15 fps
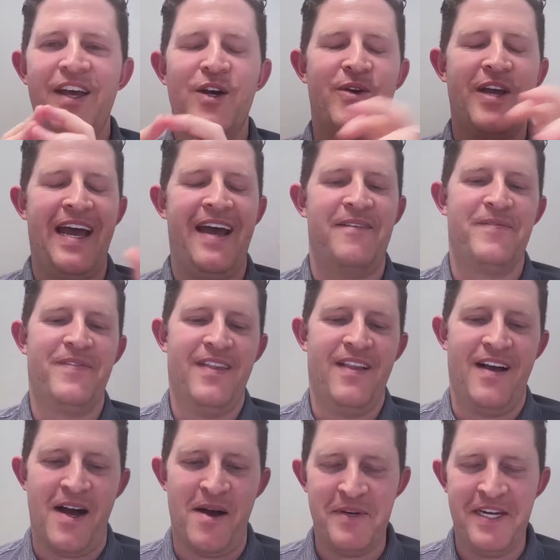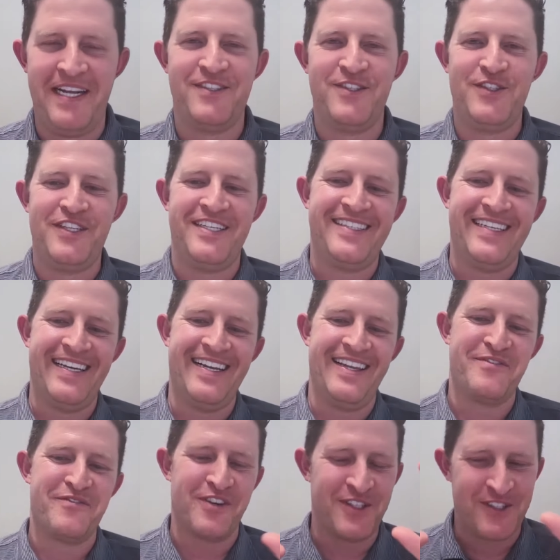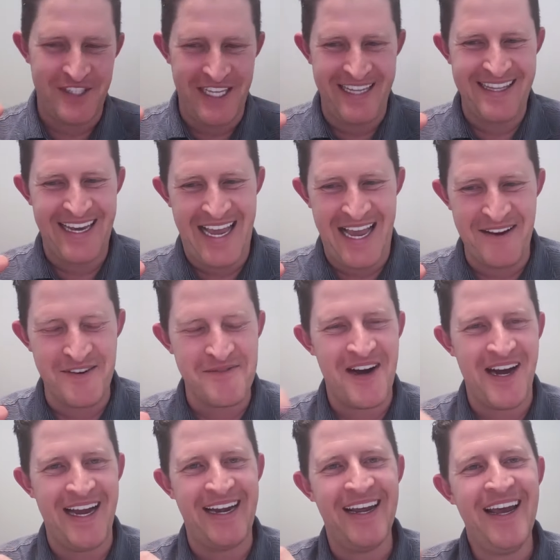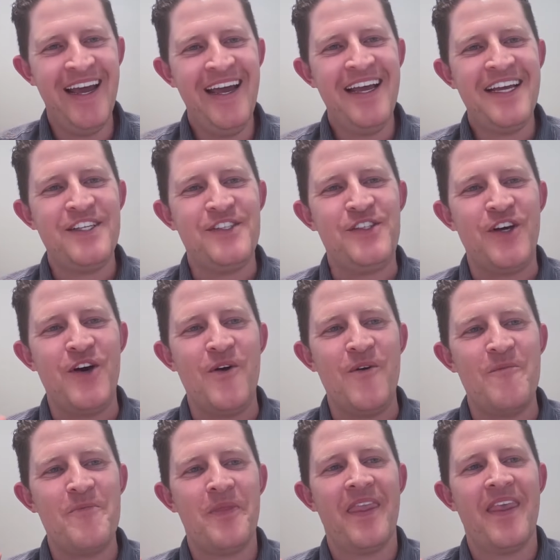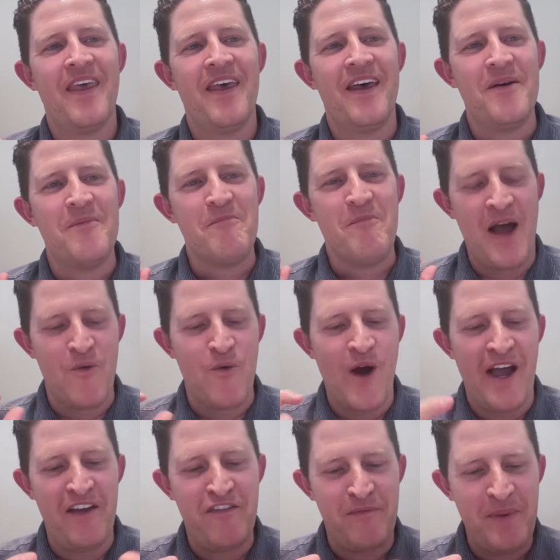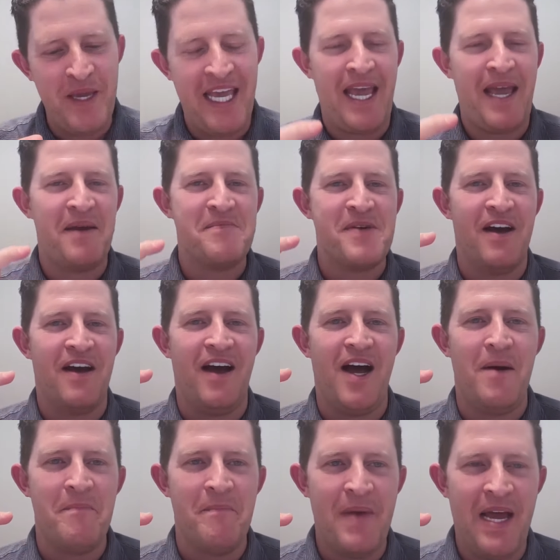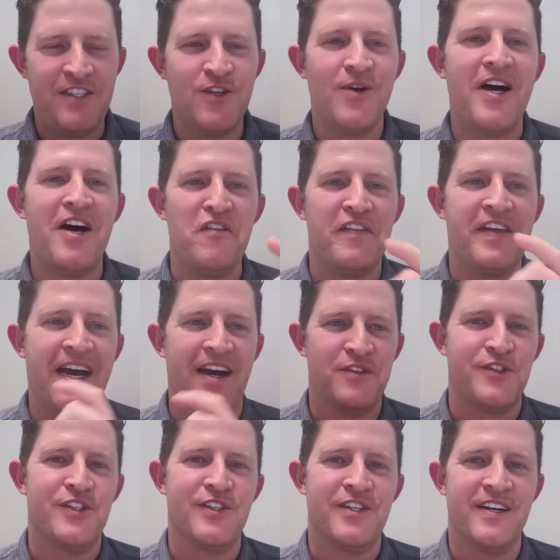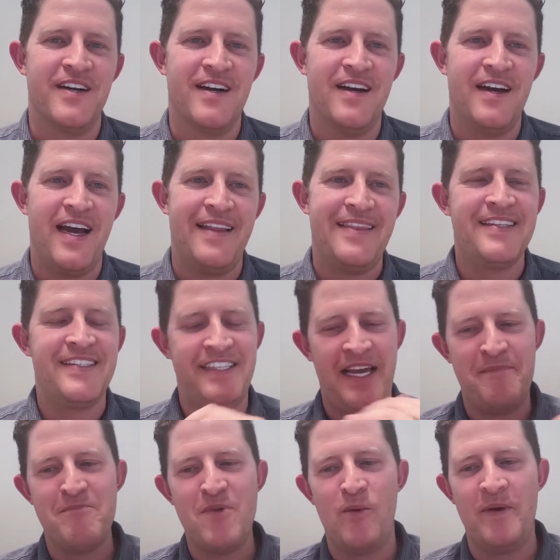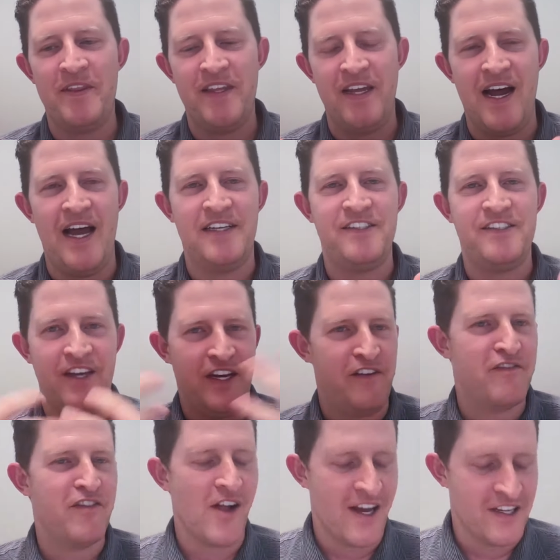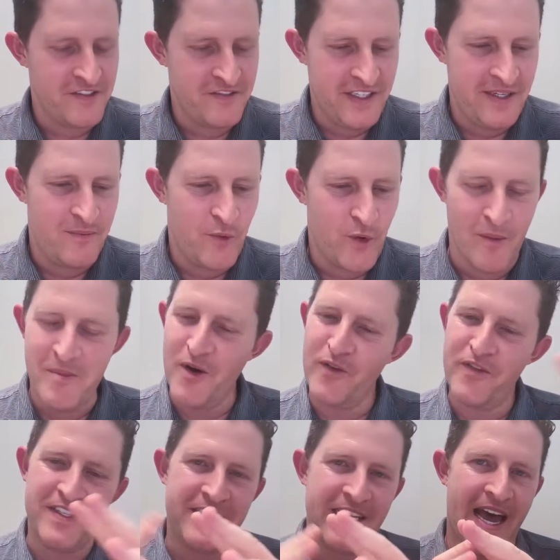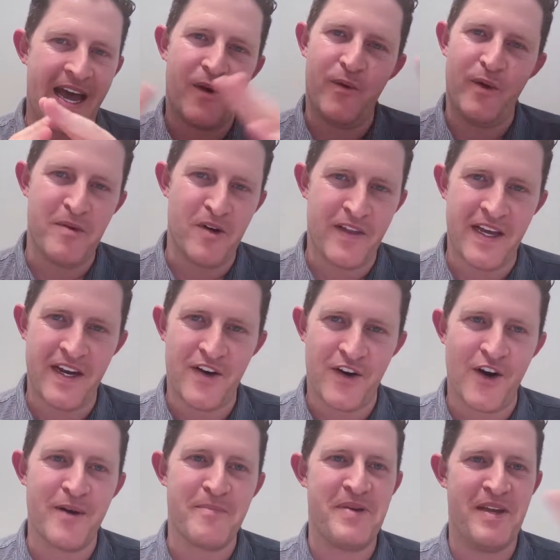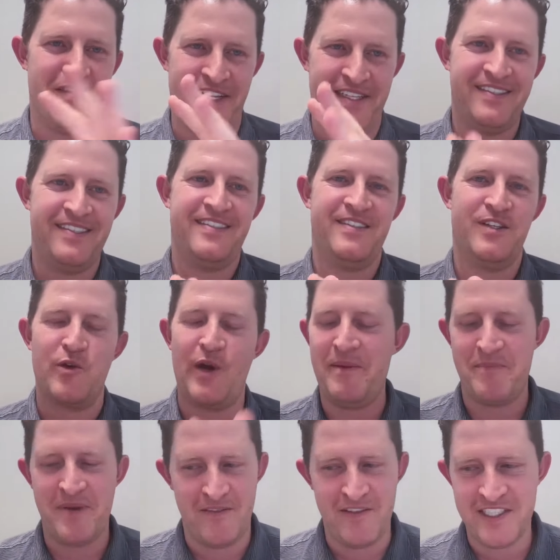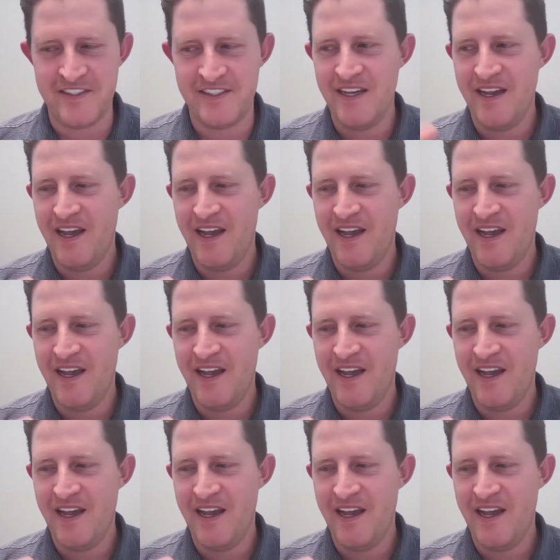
Okay, I'm going to answer this. The first thing that came to mind. So my wife became a mental health counselor at the same moment that I studied philosophy. We were both in tech. We both had hard pivots, great pivots.